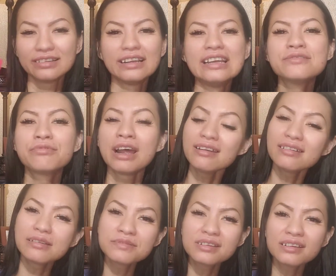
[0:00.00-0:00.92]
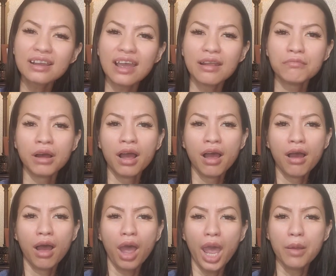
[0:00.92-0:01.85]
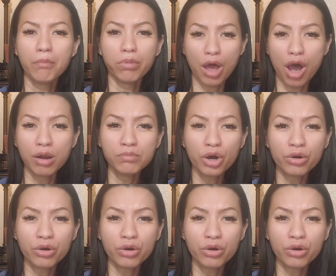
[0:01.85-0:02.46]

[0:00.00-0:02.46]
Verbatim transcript: Is red lipstick and, and blonde